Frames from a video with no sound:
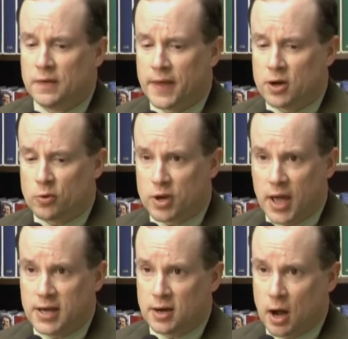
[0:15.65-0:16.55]
they
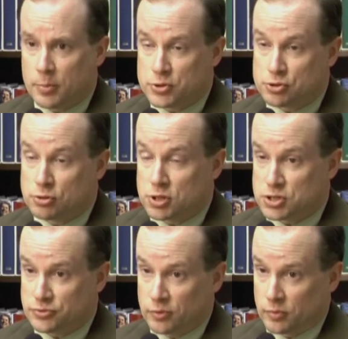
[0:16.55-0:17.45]
created
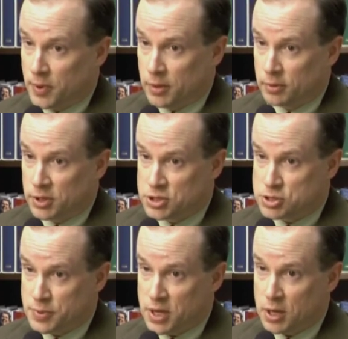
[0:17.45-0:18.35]
opportunities for Republicans
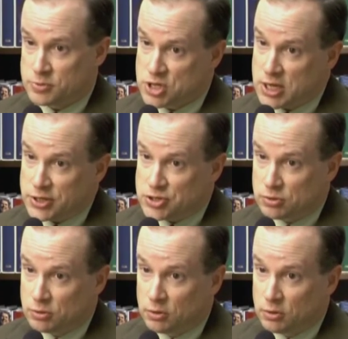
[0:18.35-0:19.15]
to pick up seats.